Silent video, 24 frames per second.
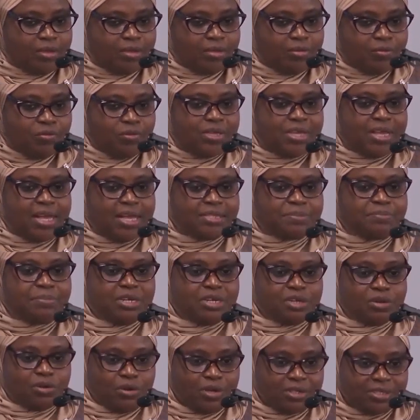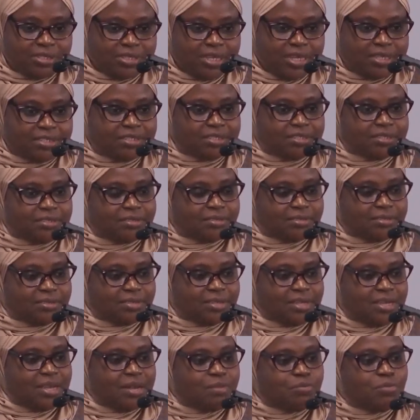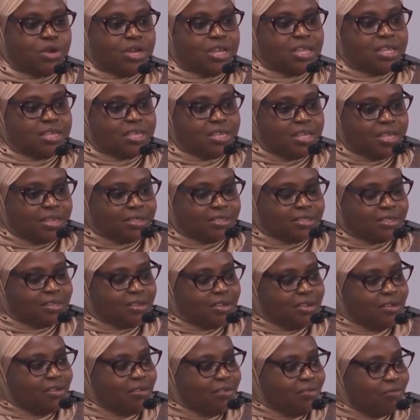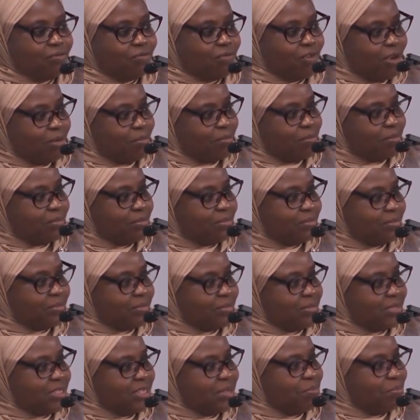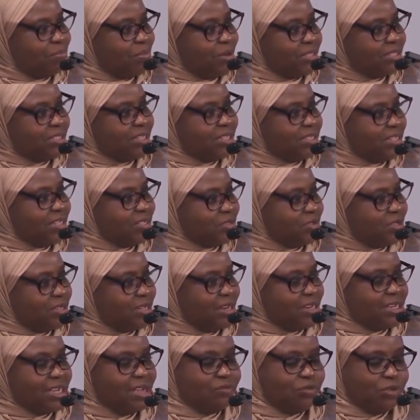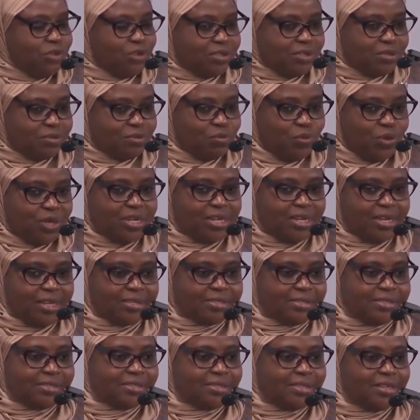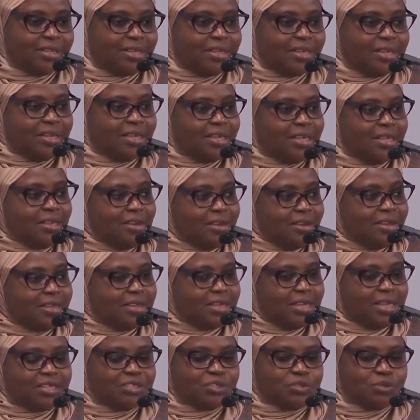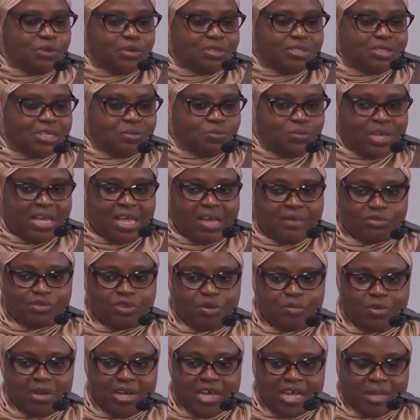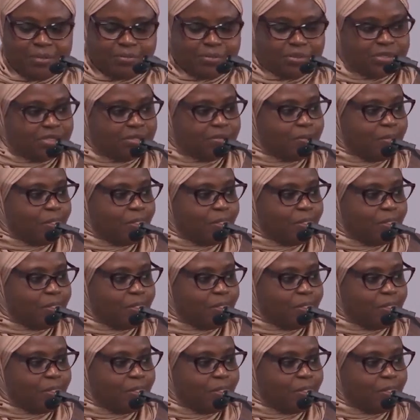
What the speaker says: which has been costed, but again, from the presentation that I've just witnessed, indicates to us that we have some gaps.